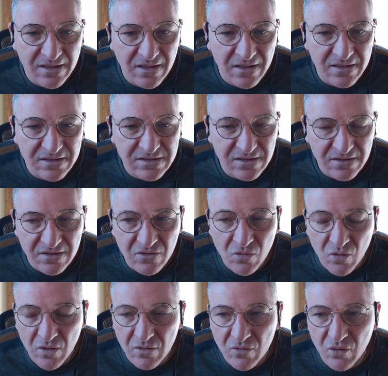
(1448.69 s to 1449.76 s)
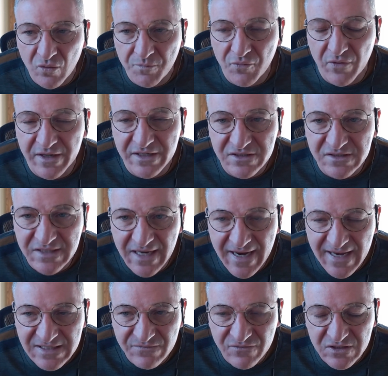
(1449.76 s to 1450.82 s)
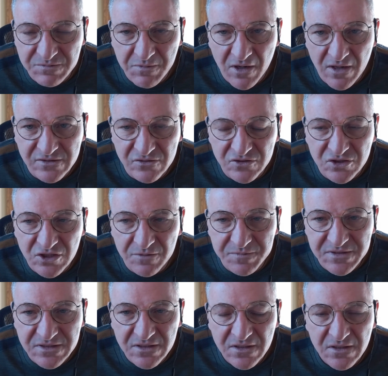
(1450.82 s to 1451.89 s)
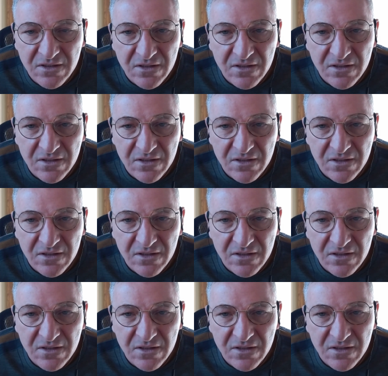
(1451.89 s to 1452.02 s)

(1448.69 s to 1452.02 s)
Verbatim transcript: uh, cor- corporations to ask for sponsorships.